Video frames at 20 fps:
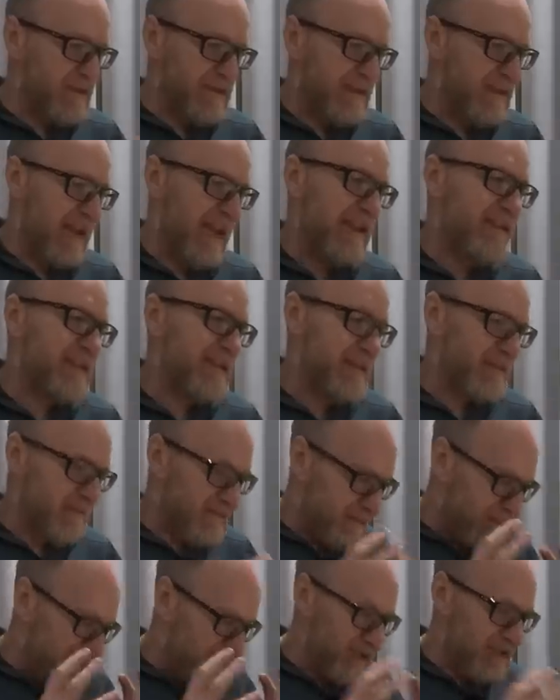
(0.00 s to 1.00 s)
just
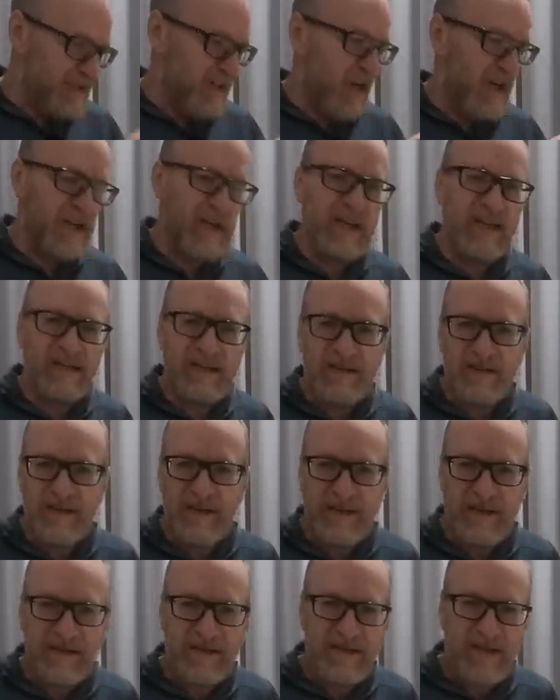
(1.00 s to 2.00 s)
getting stuck into
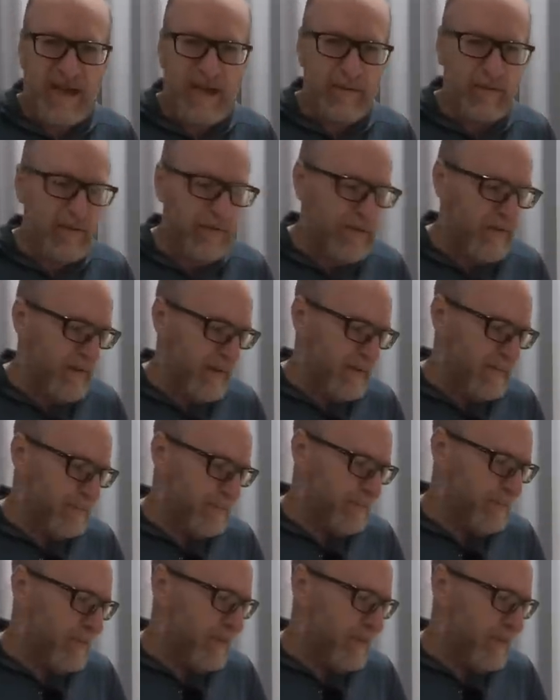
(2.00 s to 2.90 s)
this type of thing.